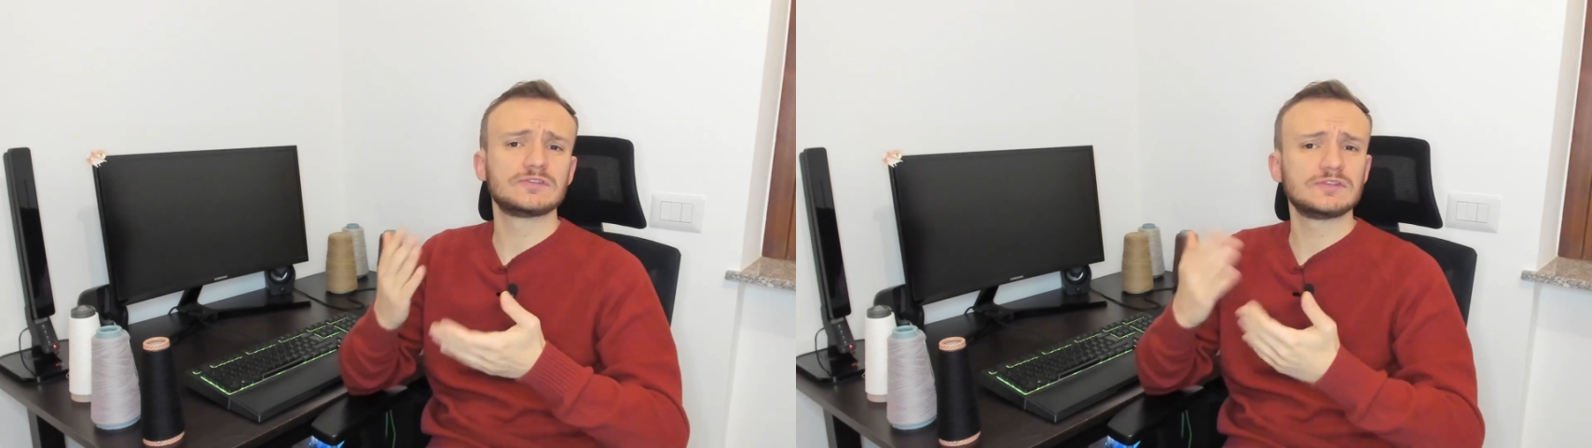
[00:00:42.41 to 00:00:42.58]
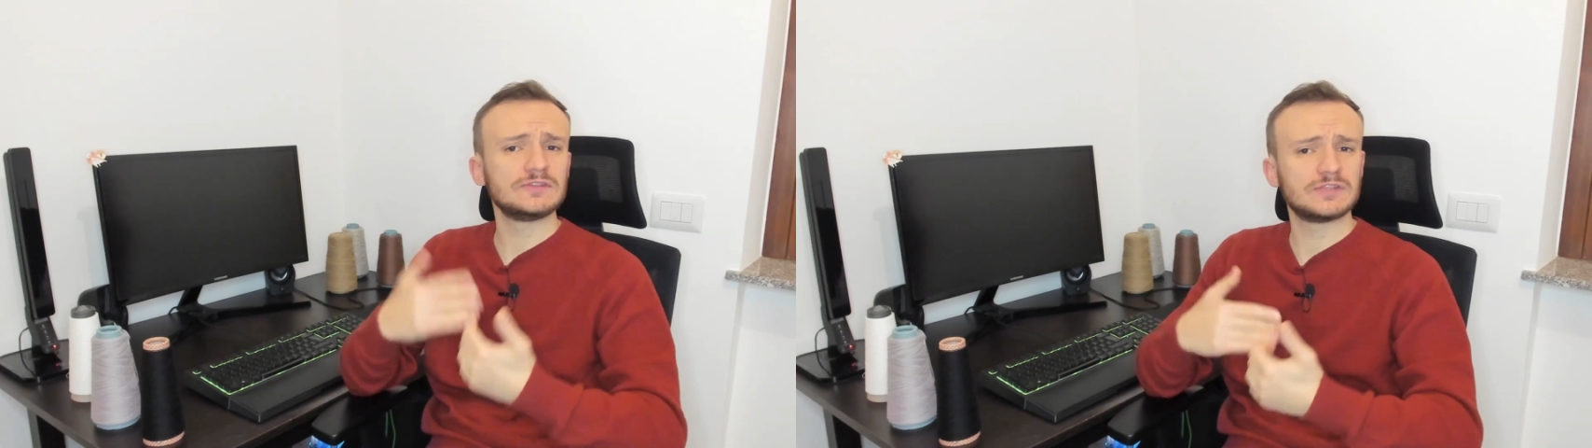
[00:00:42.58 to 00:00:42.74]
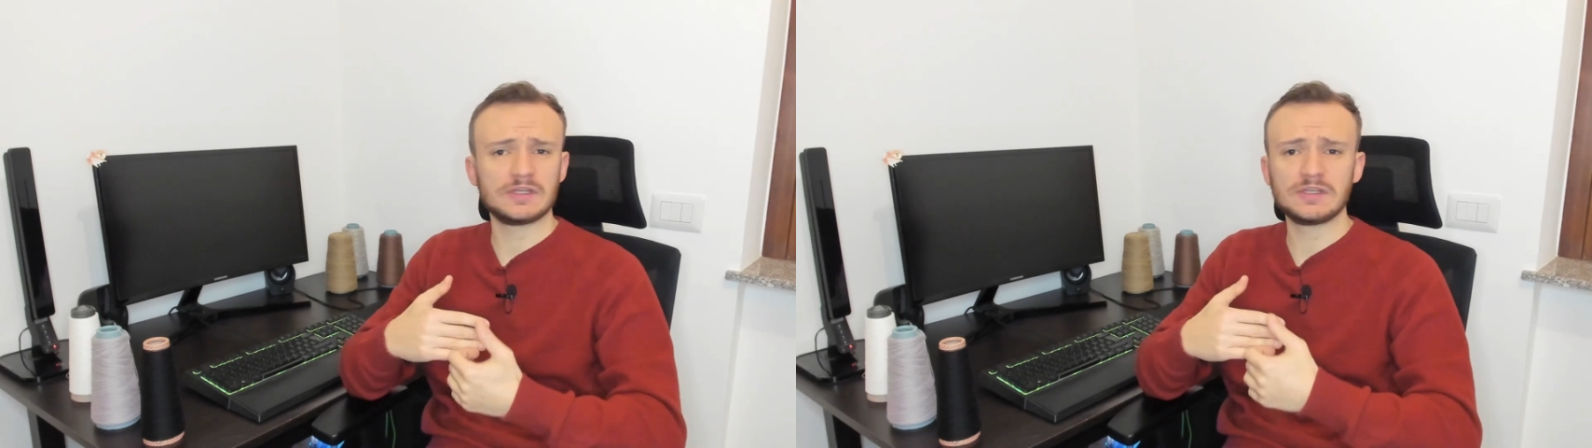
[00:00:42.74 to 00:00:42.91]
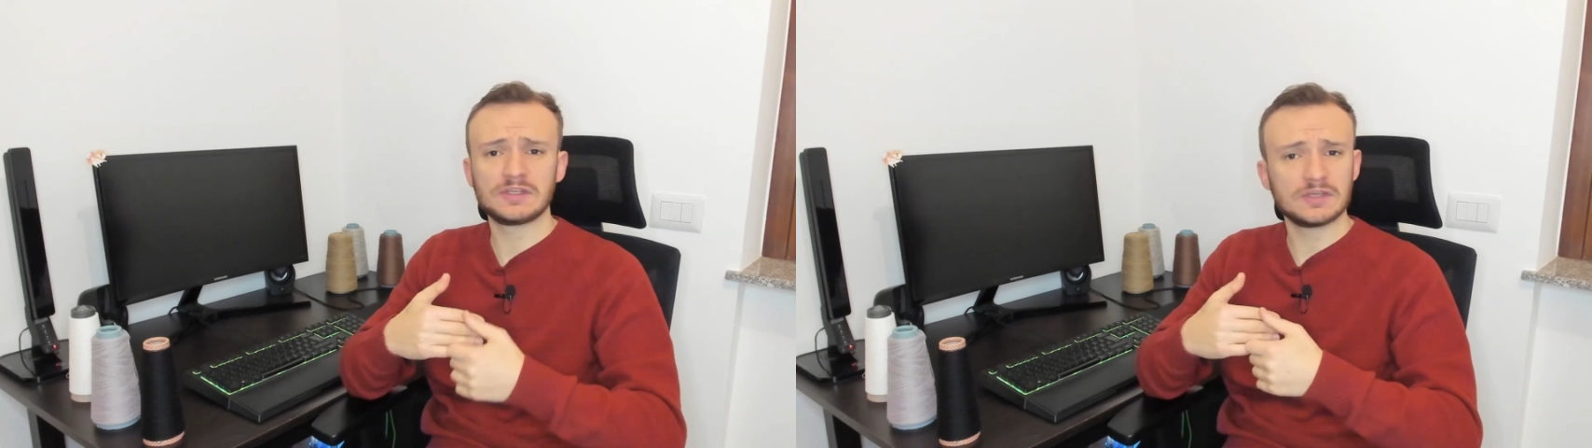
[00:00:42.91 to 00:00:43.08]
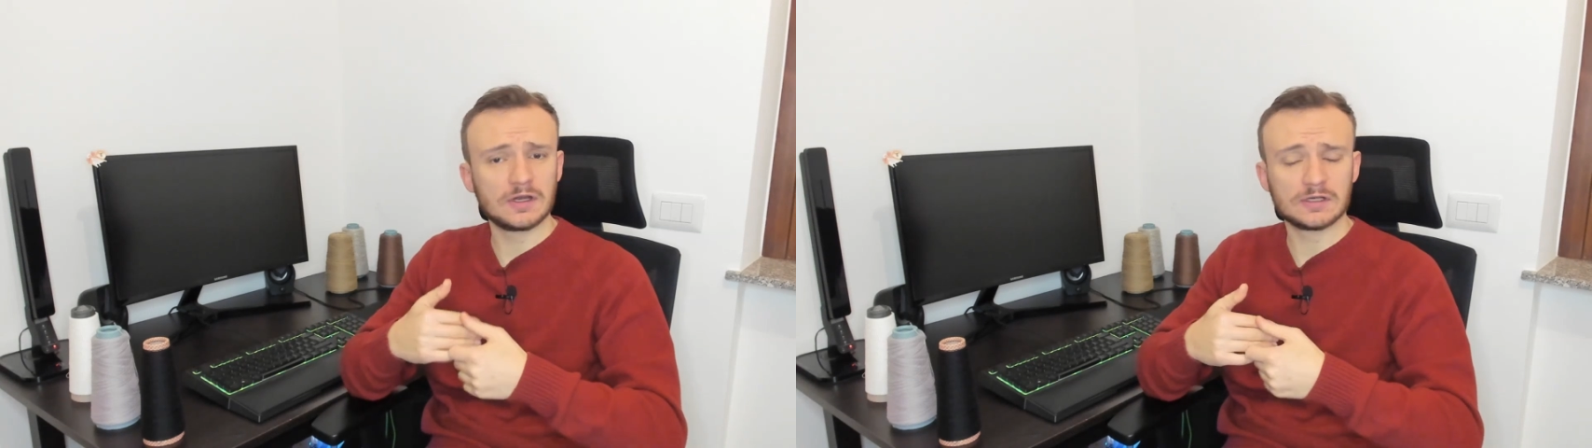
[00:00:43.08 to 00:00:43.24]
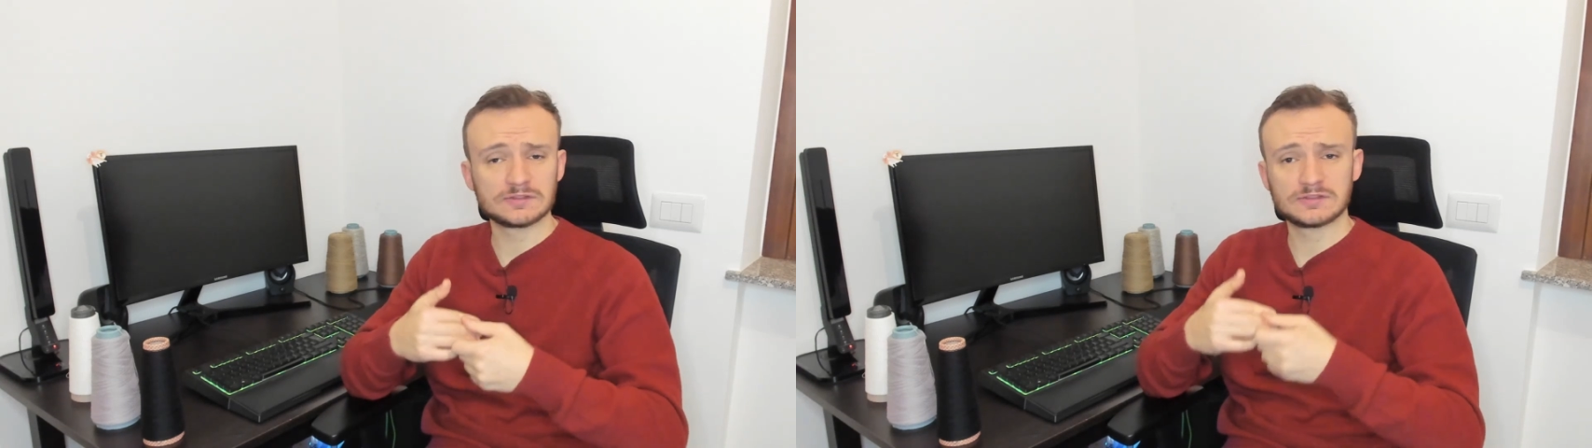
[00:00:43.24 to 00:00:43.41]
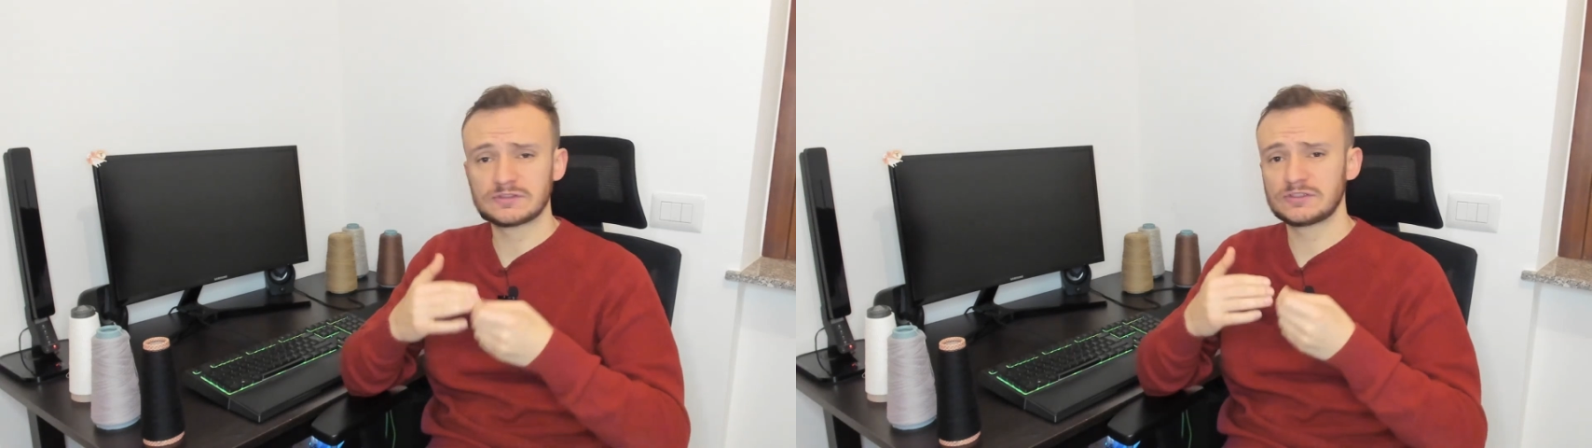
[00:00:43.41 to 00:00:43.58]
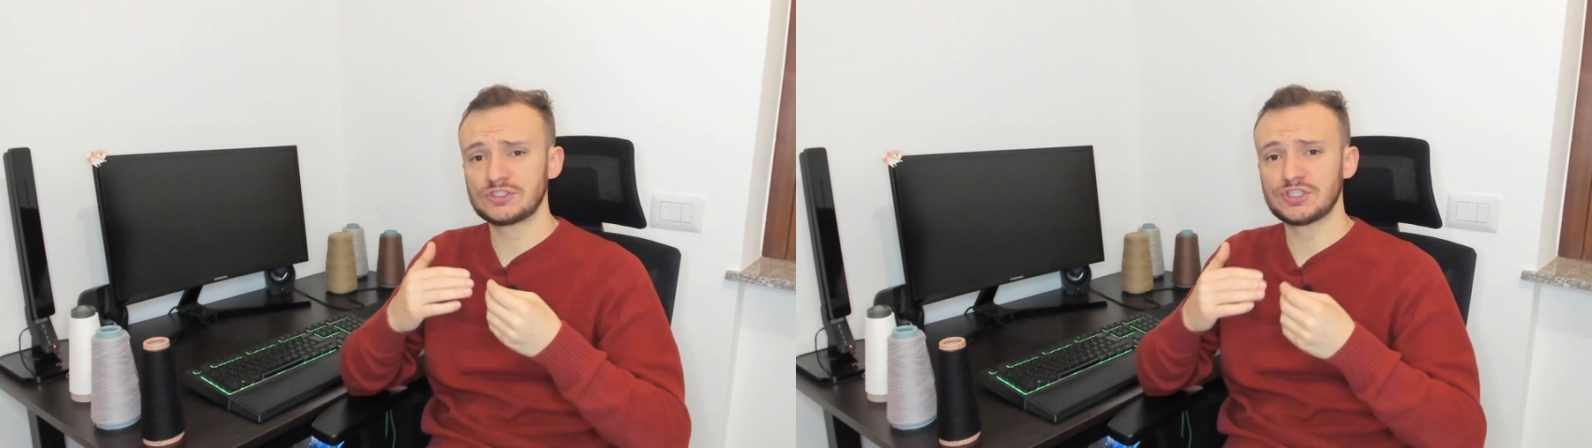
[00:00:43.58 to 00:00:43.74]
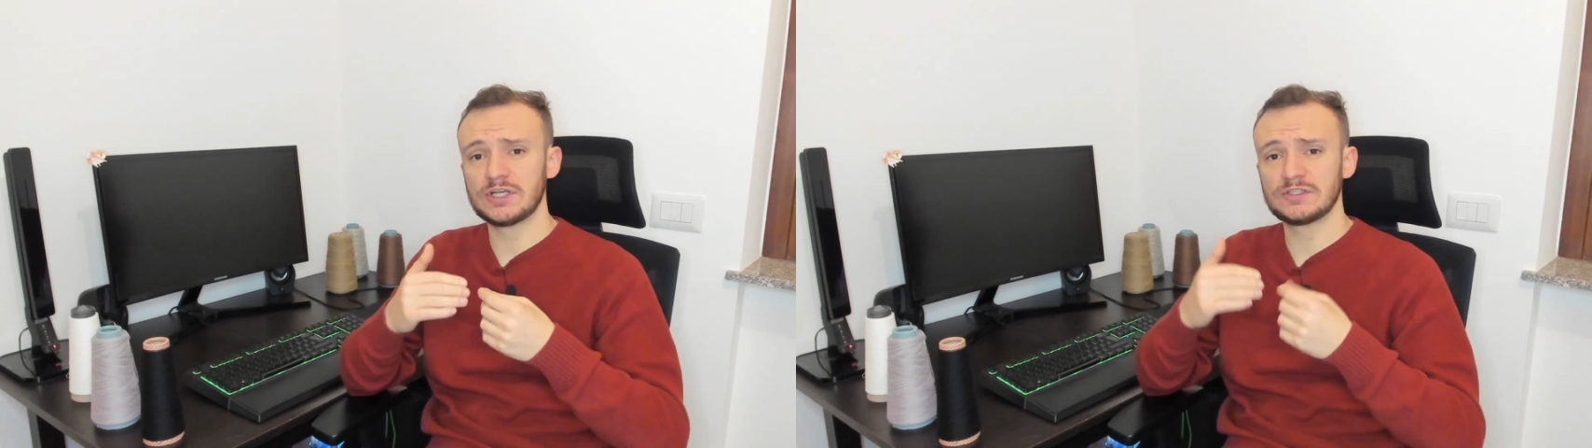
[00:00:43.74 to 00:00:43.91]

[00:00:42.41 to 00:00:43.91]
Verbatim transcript: synthetic yarns such